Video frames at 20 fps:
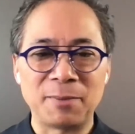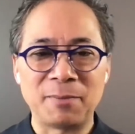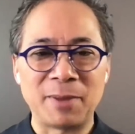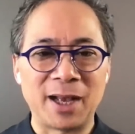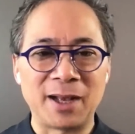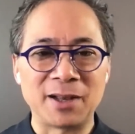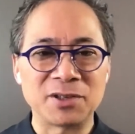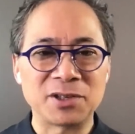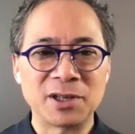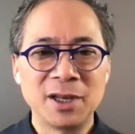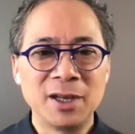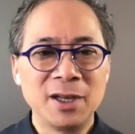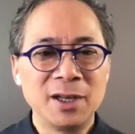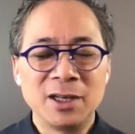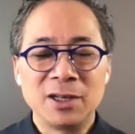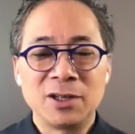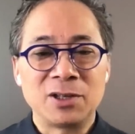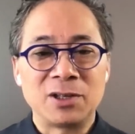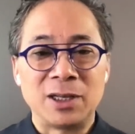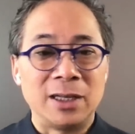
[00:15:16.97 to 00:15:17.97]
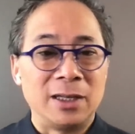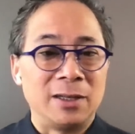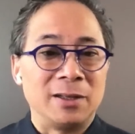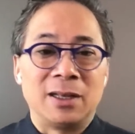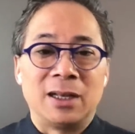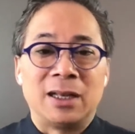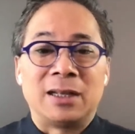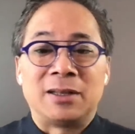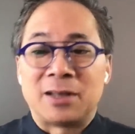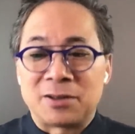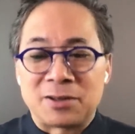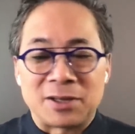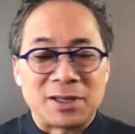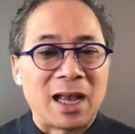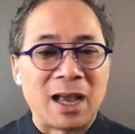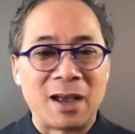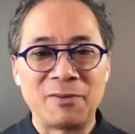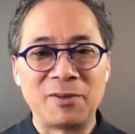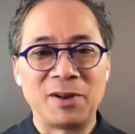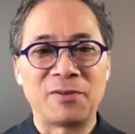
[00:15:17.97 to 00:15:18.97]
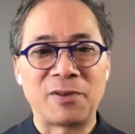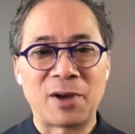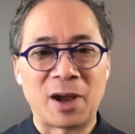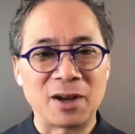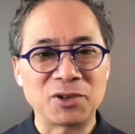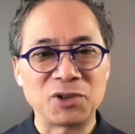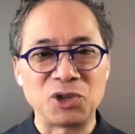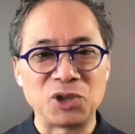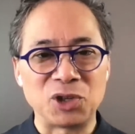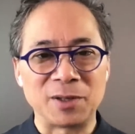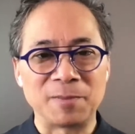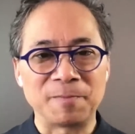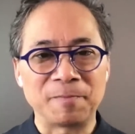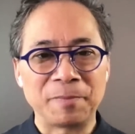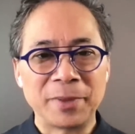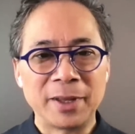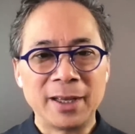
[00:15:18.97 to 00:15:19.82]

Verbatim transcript: mass doesn't have enough oxygen.